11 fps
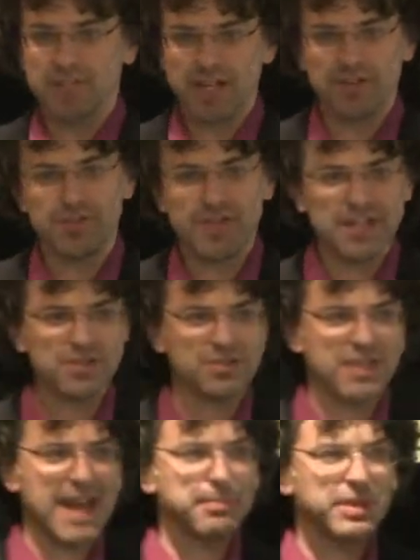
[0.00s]
I know, do you guys know
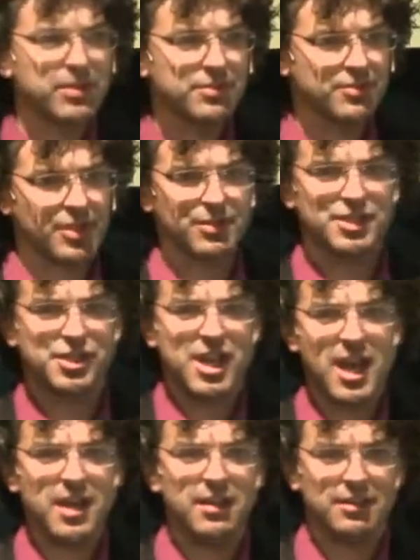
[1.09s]
Zappos, Tony
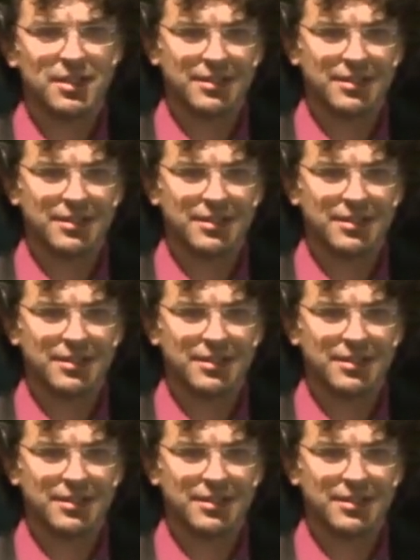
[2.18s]
Hsieh?